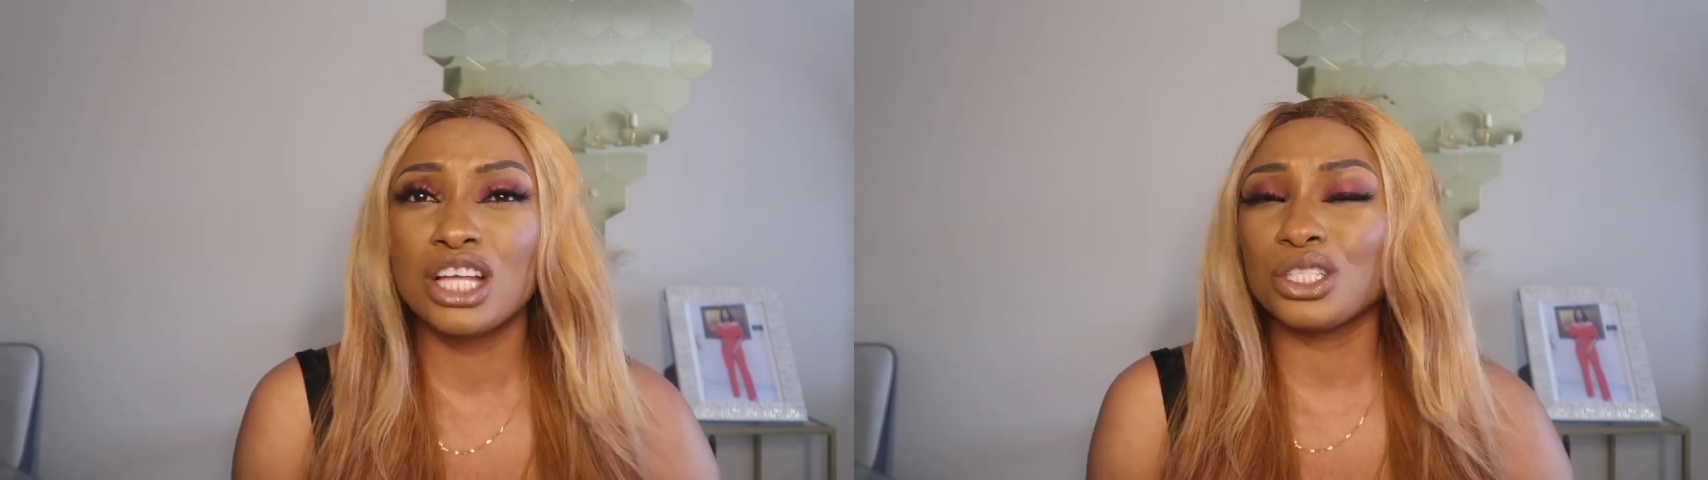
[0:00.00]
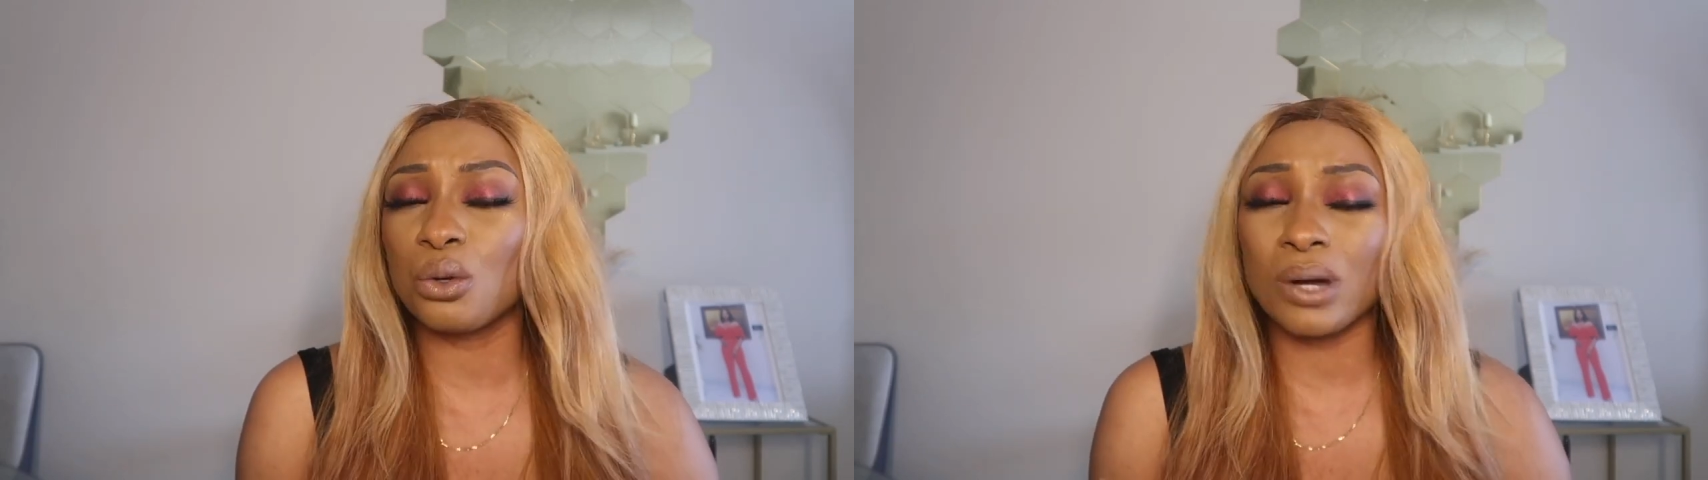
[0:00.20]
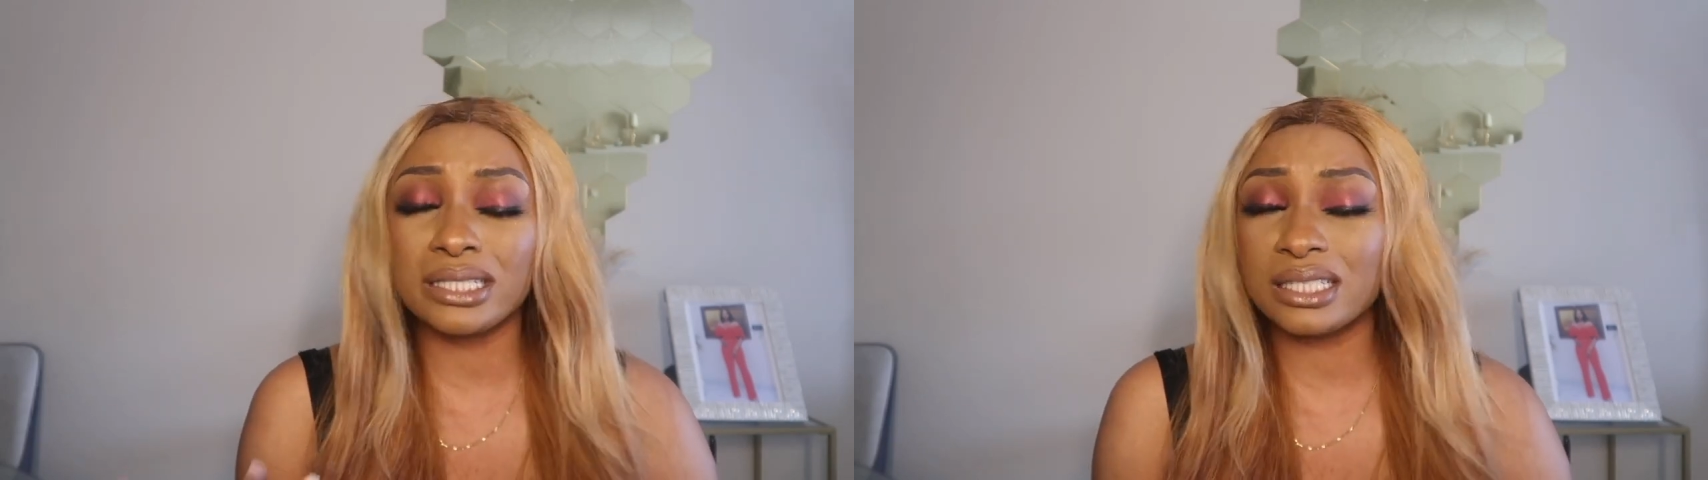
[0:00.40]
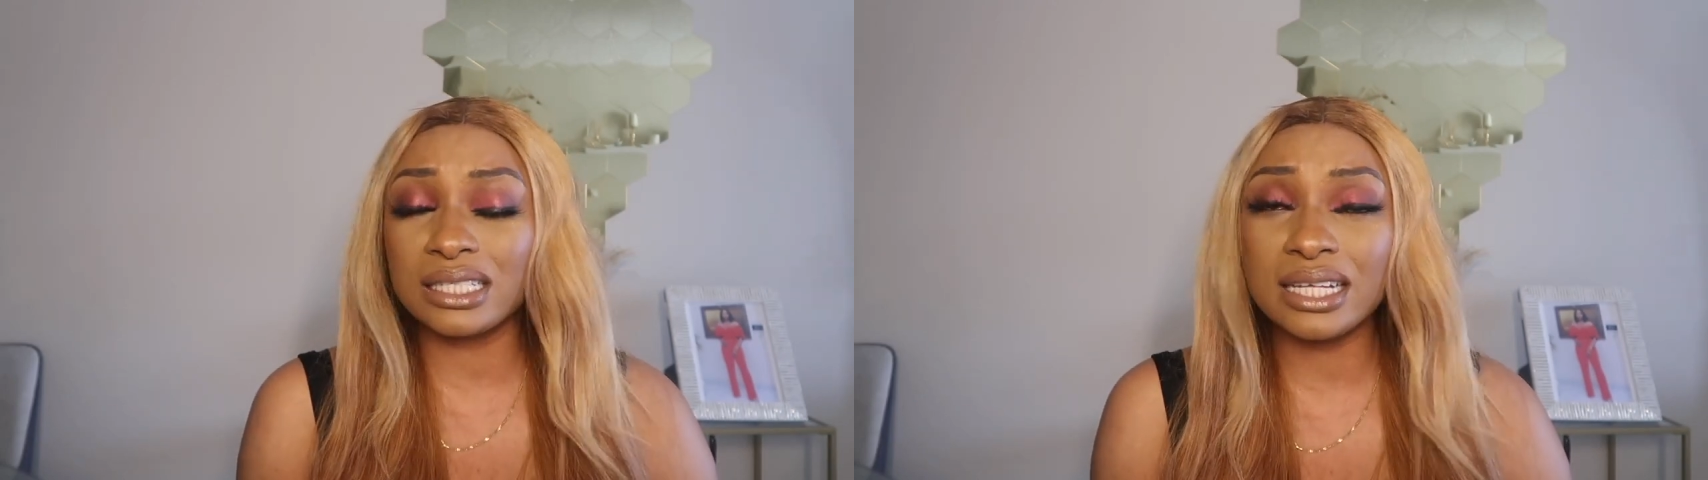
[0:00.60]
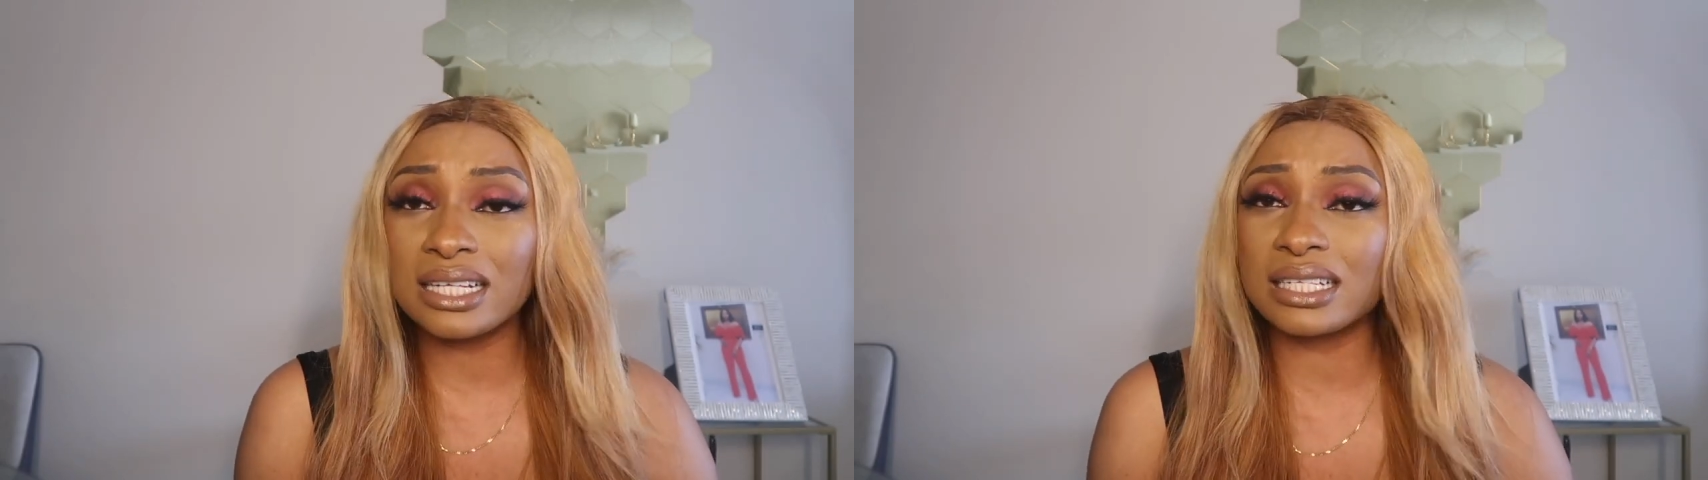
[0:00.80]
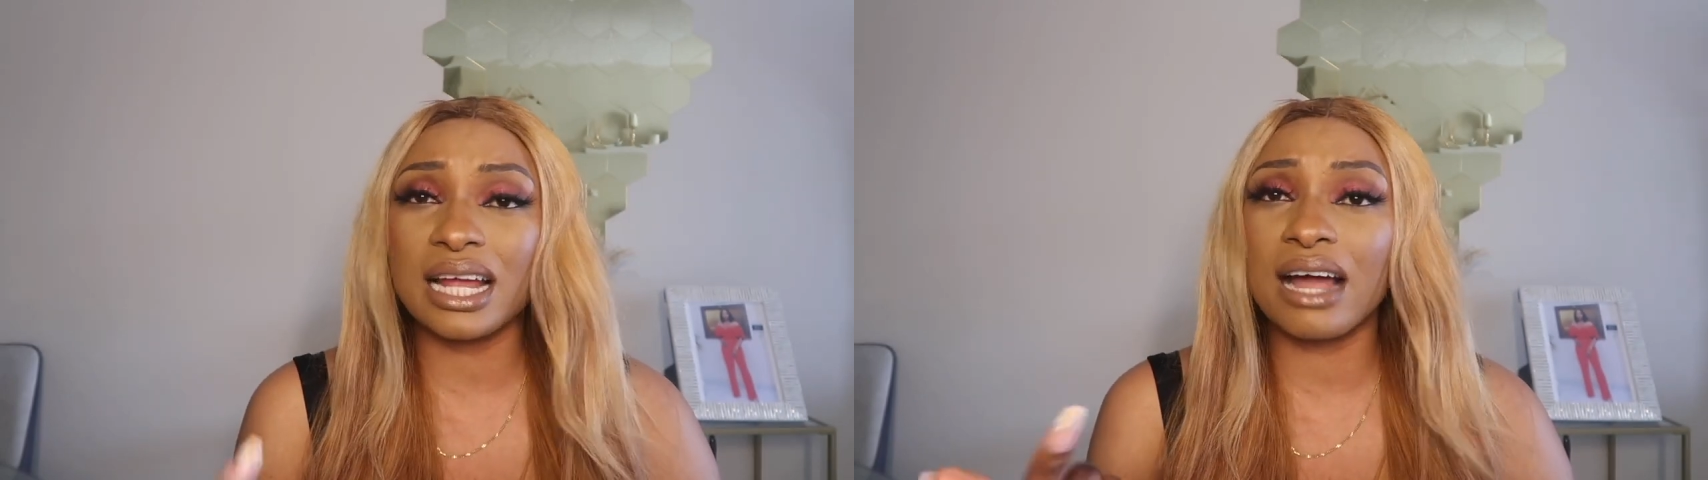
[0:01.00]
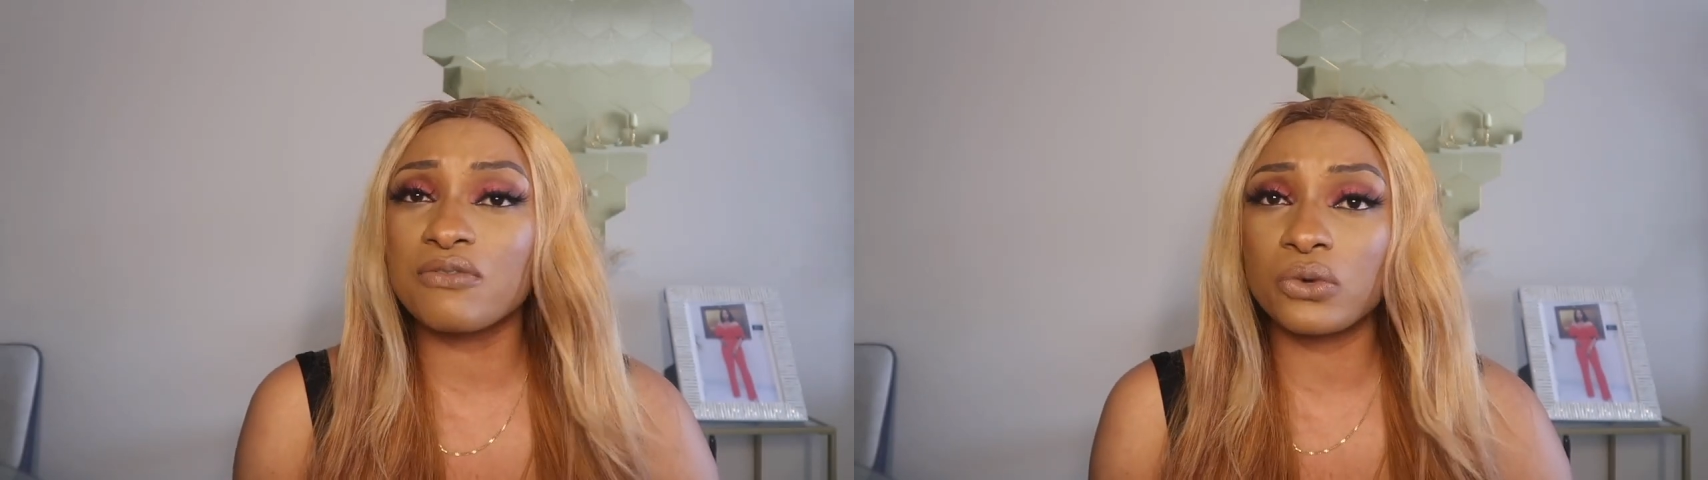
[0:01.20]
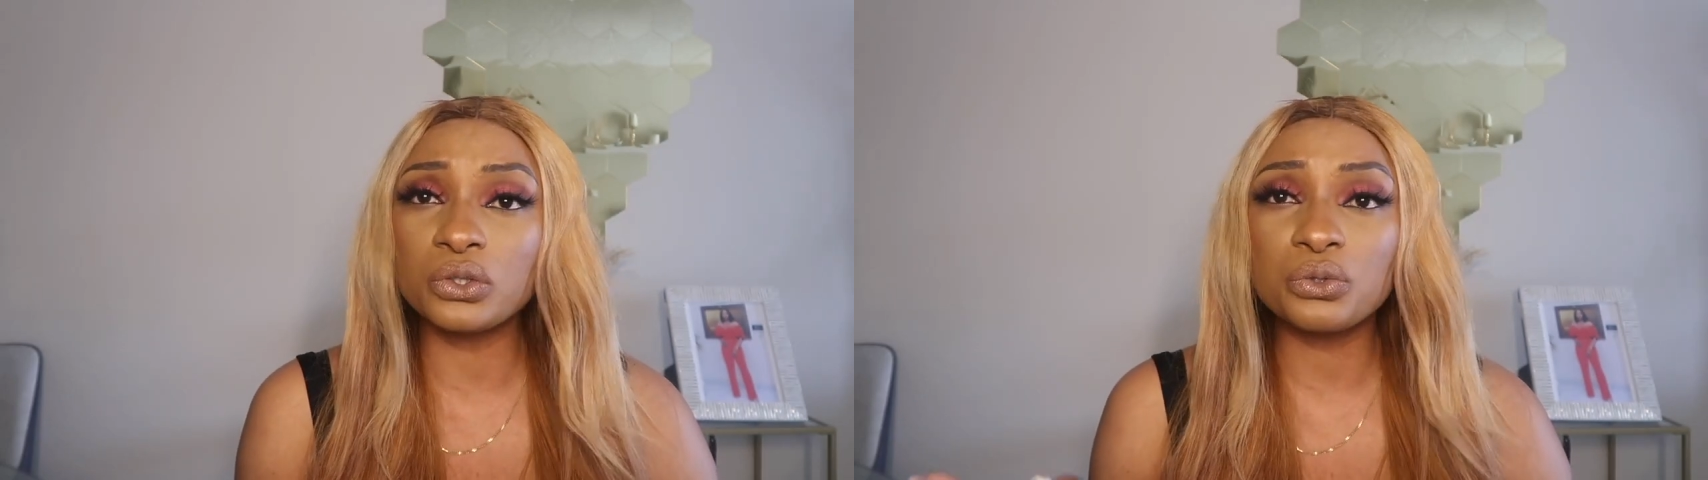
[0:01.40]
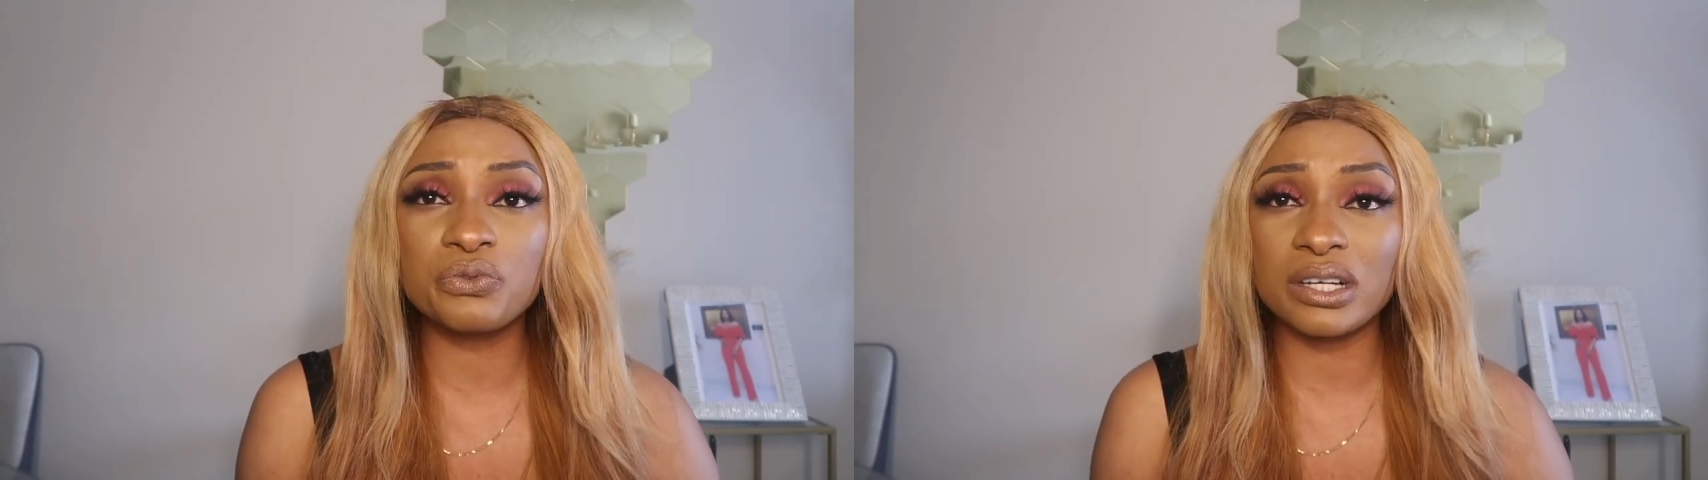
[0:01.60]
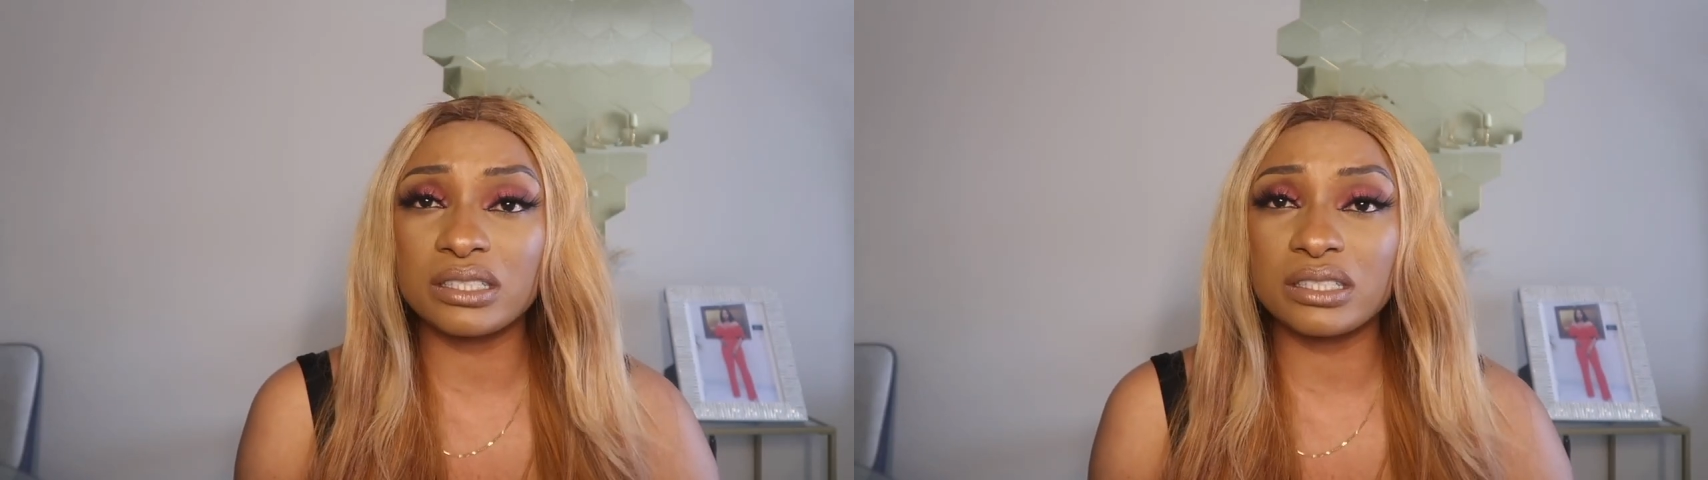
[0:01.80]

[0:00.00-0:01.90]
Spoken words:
So I've gone to